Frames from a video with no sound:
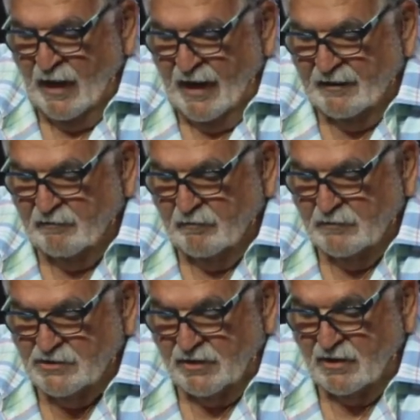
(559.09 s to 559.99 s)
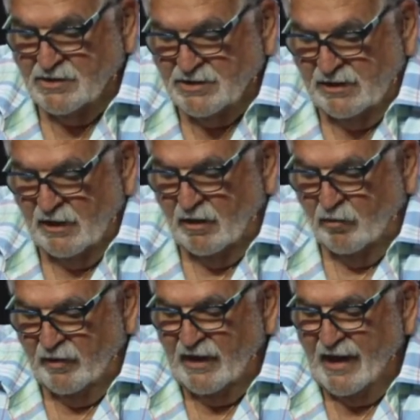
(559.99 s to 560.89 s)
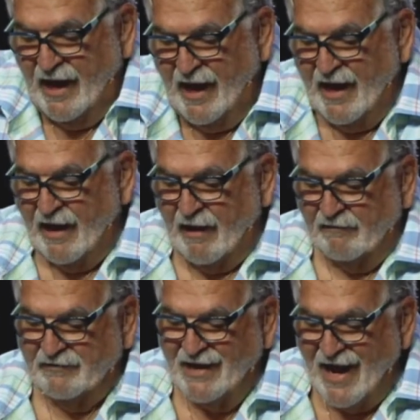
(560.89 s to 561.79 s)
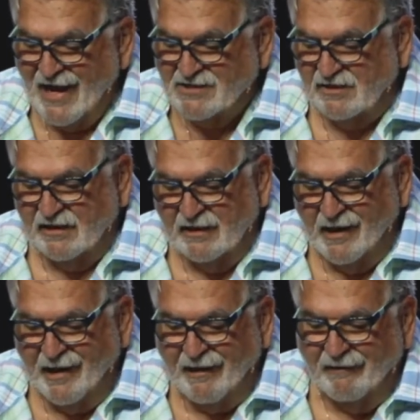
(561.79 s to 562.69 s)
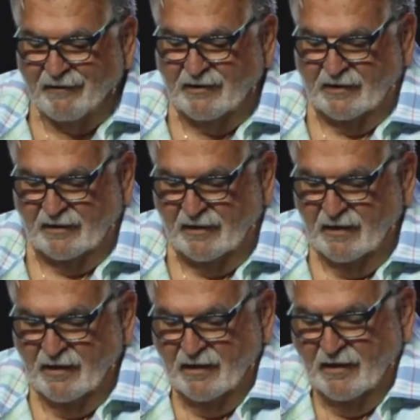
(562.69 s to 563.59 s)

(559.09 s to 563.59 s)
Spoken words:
And church, you know, we have naturally inherited